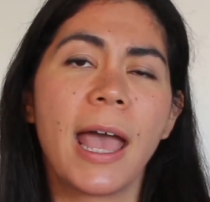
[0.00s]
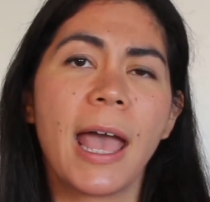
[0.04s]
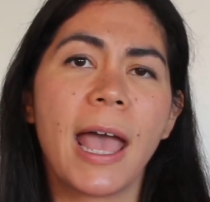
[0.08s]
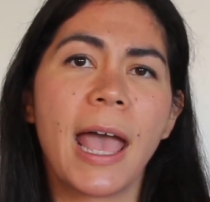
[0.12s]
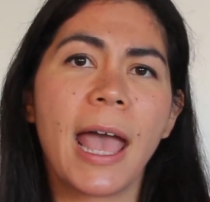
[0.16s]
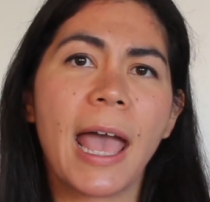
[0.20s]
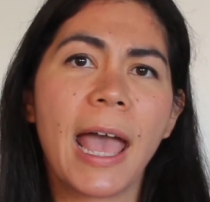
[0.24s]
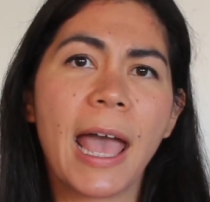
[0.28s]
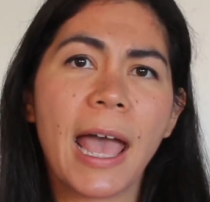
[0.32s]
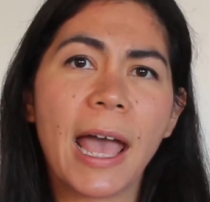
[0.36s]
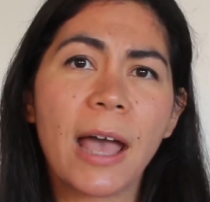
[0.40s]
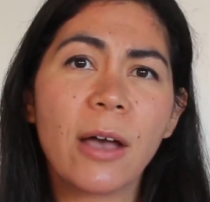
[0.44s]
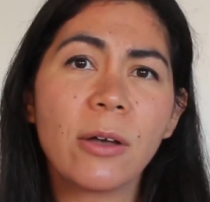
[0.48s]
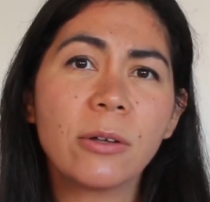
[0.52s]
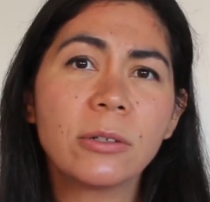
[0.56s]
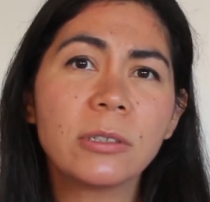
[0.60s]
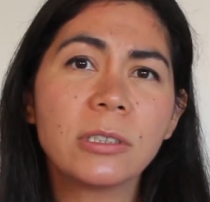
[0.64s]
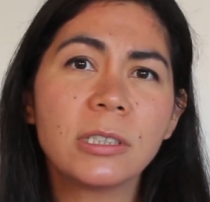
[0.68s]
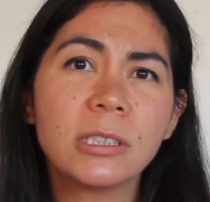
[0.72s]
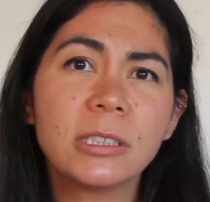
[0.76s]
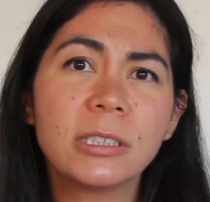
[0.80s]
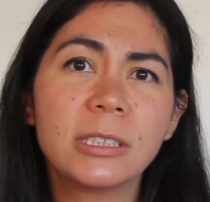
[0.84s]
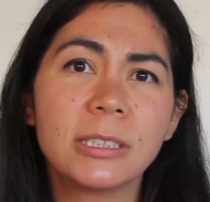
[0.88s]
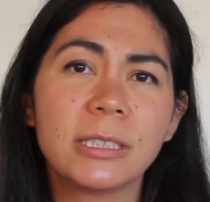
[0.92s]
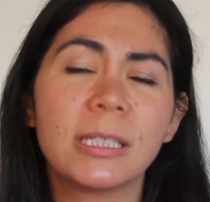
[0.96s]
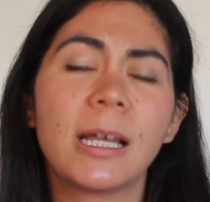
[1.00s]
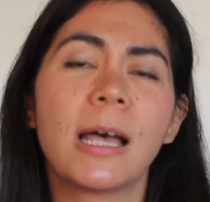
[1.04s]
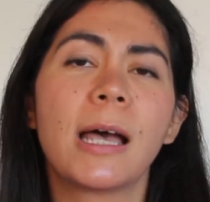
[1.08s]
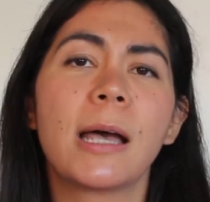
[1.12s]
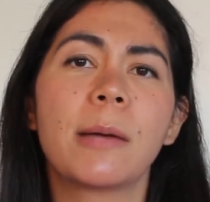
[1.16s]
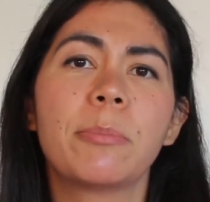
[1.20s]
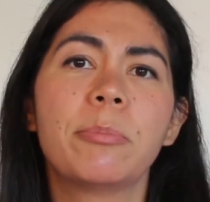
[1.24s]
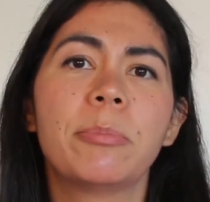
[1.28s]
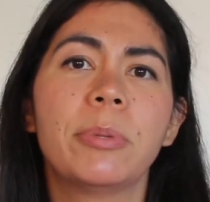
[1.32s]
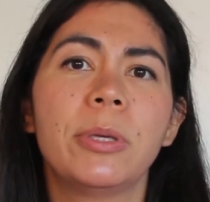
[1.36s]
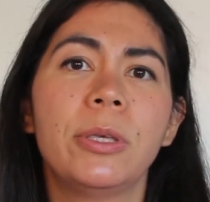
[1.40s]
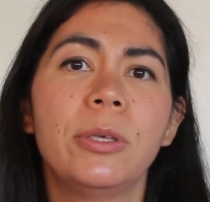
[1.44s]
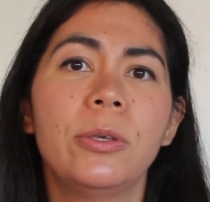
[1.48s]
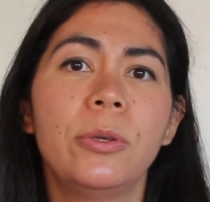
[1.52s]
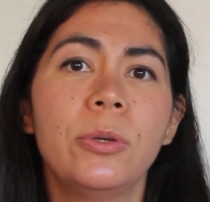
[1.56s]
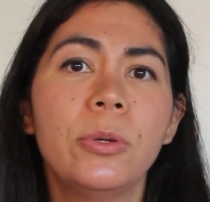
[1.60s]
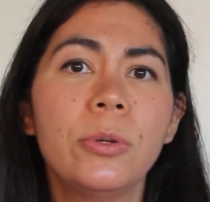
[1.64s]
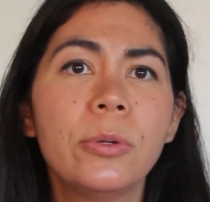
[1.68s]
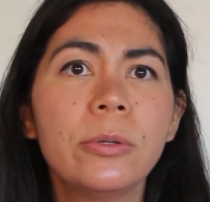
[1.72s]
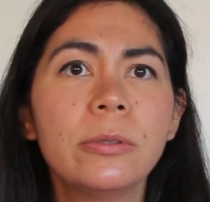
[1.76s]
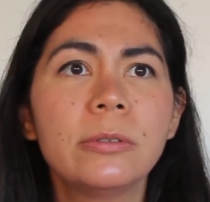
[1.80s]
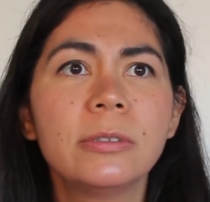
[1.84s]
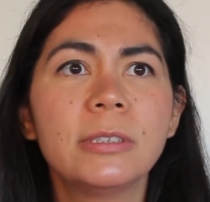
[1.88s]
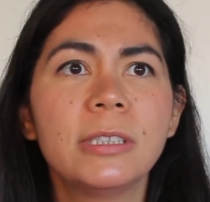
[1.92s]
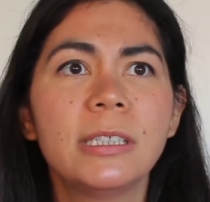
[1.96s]
how to stop
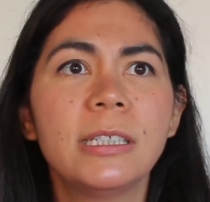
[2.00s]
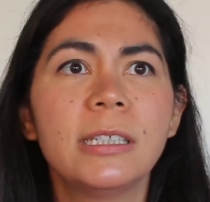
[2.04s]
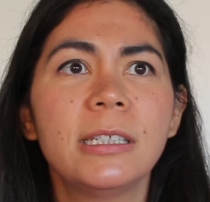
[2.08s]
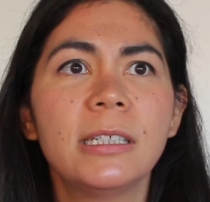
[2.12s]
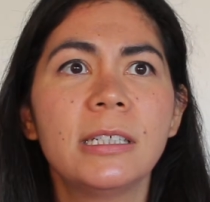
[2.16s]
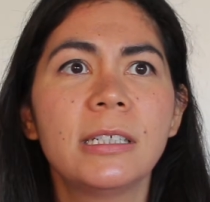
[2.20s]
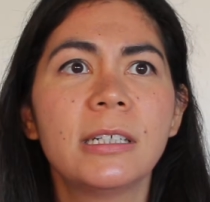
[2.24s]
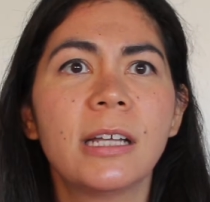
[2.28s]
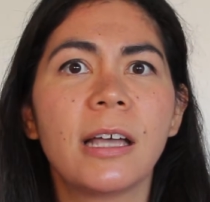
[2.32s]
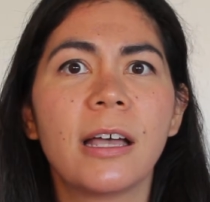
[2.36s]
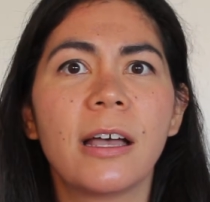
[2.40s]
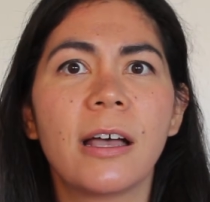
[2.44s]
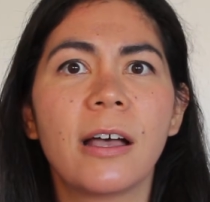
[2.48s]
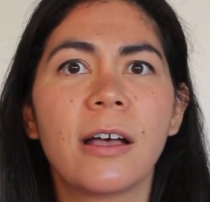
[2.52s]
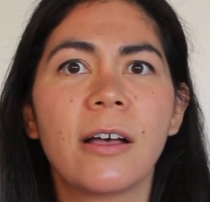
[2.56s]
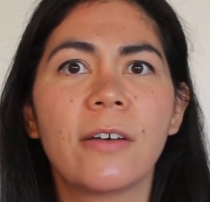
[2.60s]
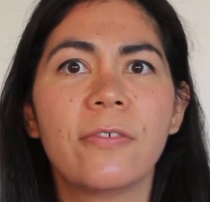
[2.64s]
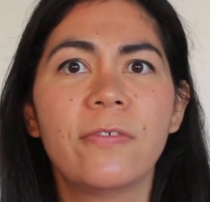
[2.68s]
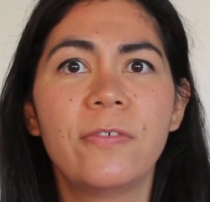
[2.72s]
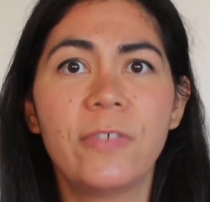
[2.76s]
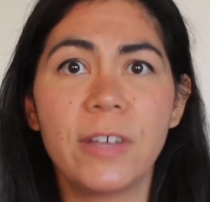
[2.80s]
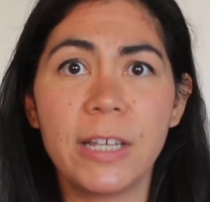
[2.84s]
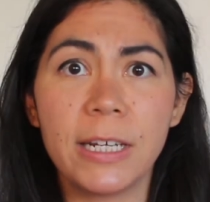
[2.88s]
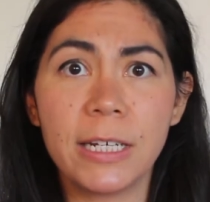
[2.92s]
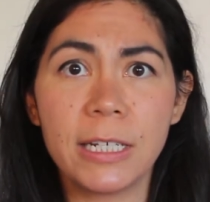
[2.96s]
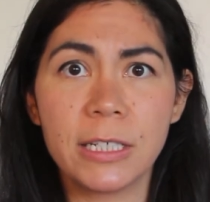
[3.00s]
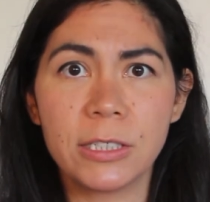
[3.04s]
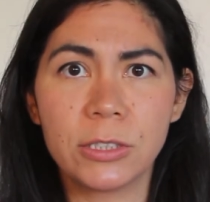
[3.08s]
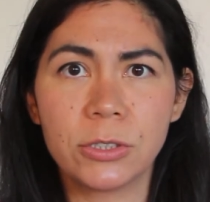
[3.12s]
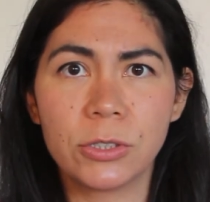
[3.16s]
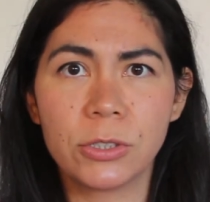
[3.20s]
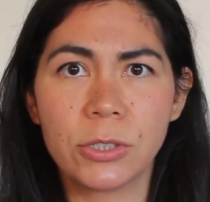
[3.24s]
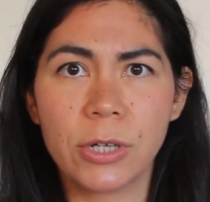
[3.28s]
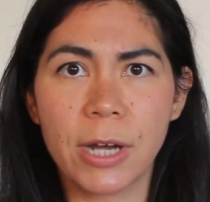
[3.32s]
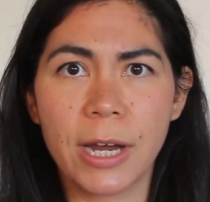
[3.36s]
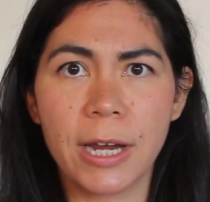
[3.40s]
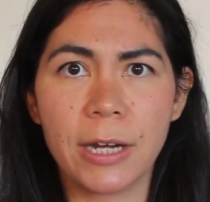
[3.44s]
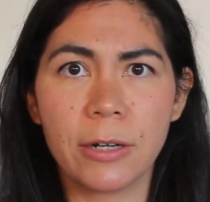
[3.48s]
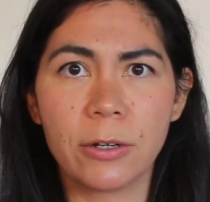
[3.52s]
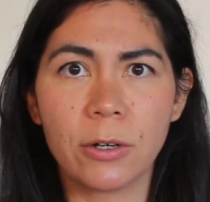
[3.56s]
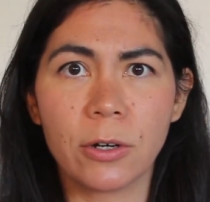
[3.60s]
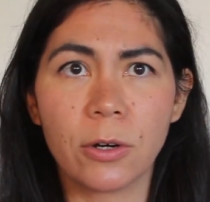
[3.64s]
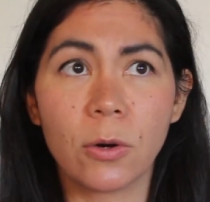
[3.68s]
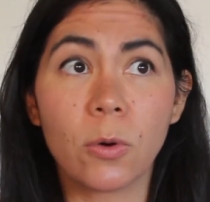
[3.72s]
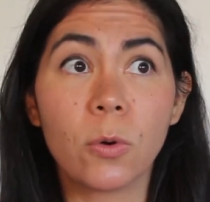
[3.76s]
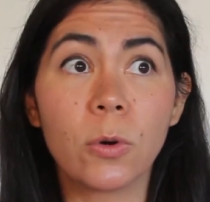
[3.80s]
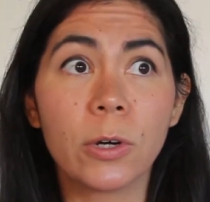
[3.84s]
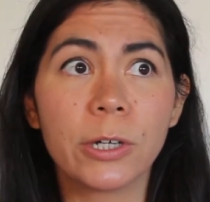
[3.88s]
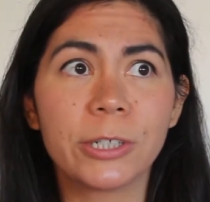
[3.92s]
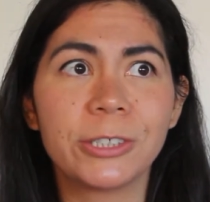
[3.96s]
using a fitness
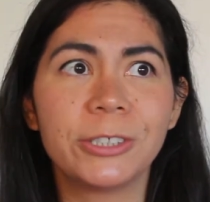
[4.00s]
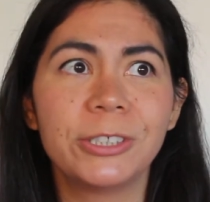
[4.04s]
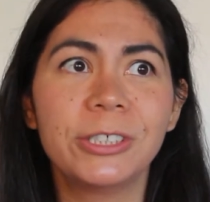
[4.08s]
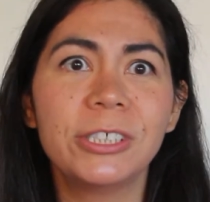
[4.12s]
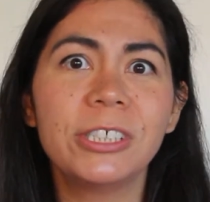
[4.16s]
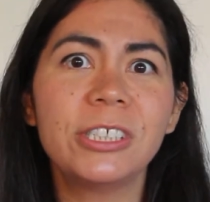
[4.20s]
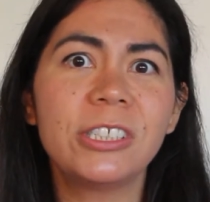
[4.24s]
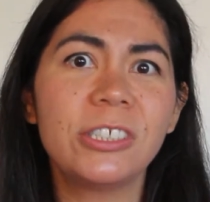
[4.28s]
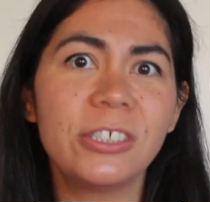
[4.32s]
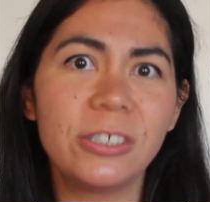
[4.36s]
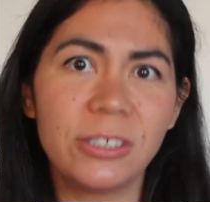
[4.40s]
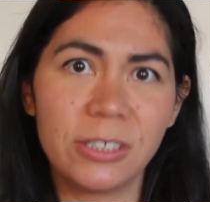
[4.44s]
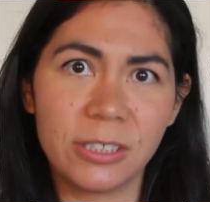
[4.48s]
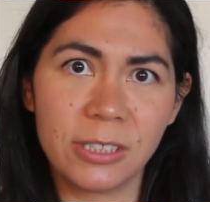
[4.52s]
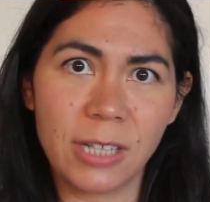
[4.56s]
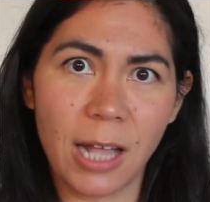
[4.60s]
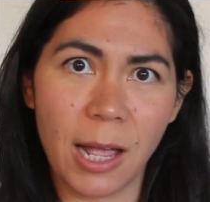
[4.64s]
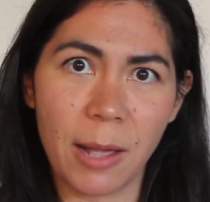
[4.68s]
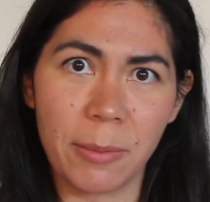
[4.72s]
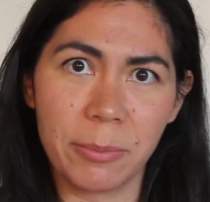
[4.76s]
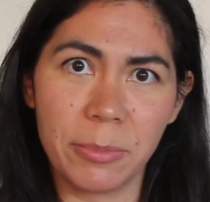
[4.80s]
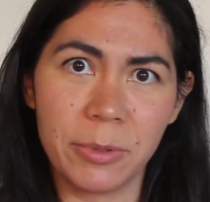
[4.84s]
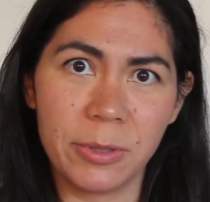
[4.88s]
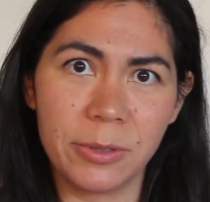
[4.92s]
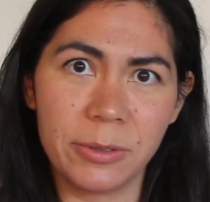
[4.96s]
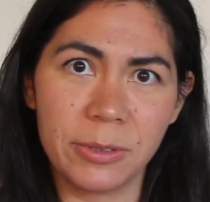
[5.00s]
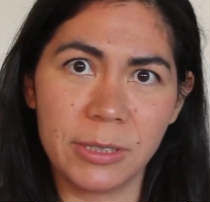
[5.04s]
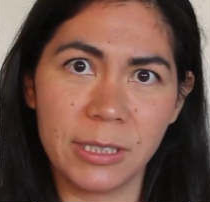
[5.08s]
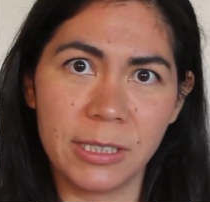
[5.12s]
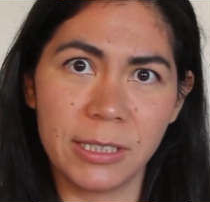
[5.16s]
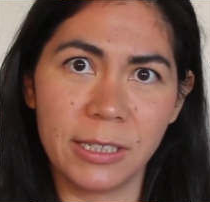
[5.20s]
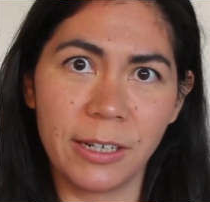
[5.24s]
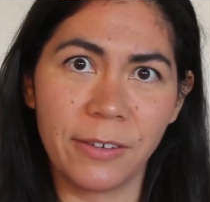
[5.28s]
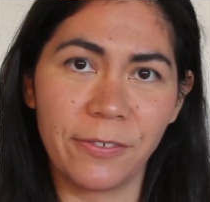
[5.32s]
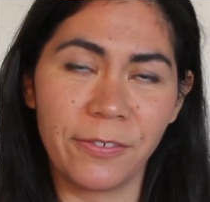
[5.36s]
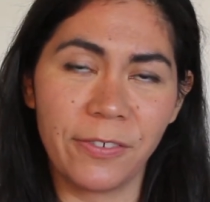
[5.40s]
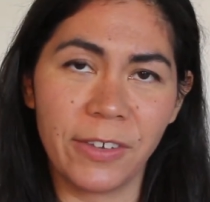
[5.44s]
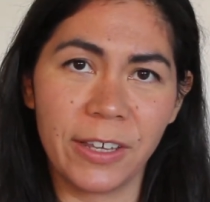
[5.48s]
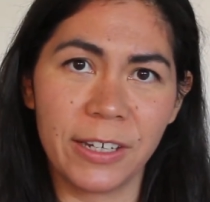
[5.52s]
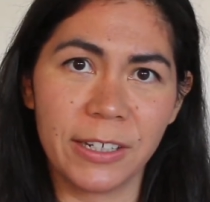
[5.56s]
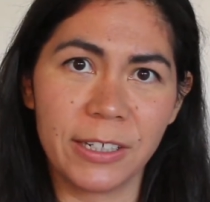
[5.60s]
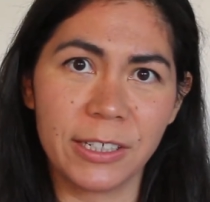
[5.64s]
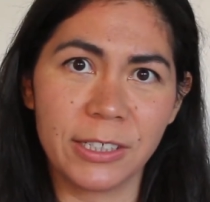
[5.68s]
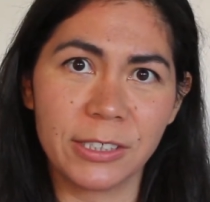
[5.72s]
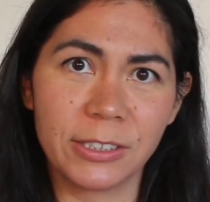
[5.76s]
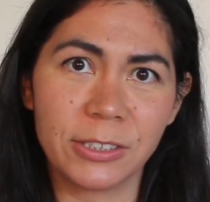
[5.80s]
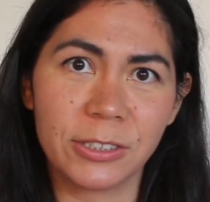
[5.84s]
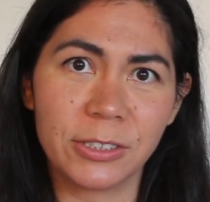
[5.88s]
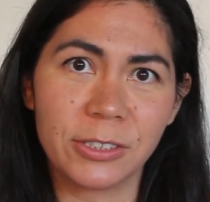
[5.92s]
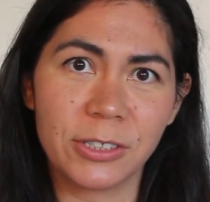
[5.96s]
trainer, or should you stop using a
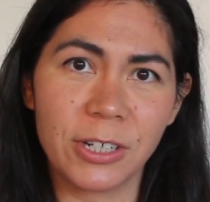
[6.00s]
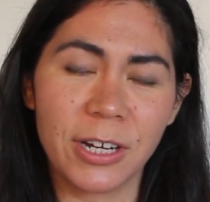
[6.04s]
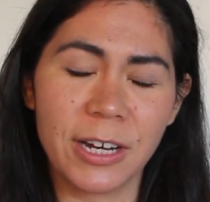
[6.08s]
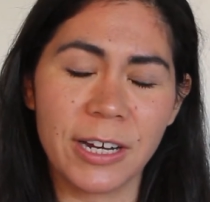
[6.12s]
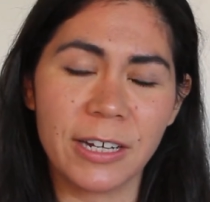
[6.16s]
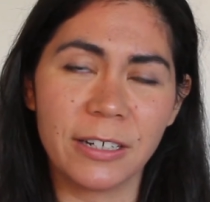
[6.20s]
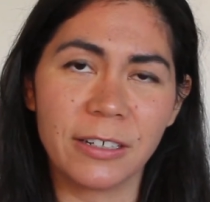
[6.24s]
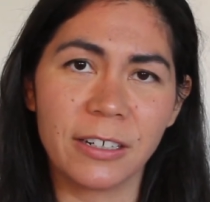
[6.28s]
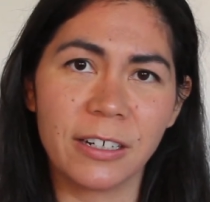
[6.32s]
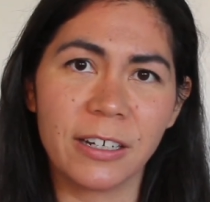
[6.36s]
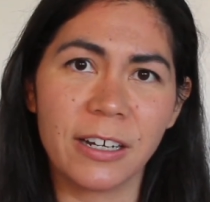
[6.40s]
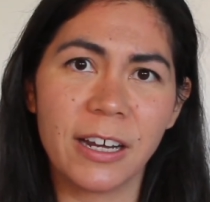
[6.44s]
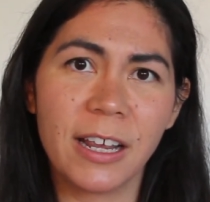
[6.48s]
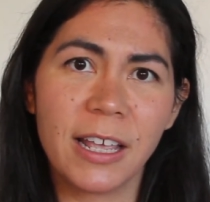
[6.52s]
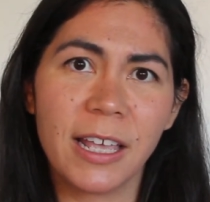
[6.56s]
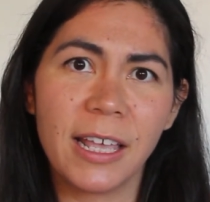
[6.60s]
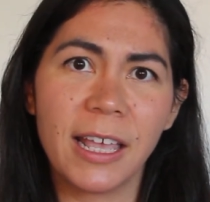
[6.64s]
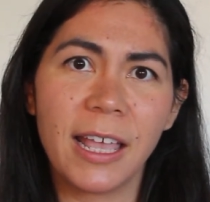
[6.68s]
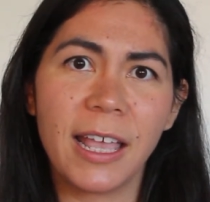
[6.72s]
fitness trainer?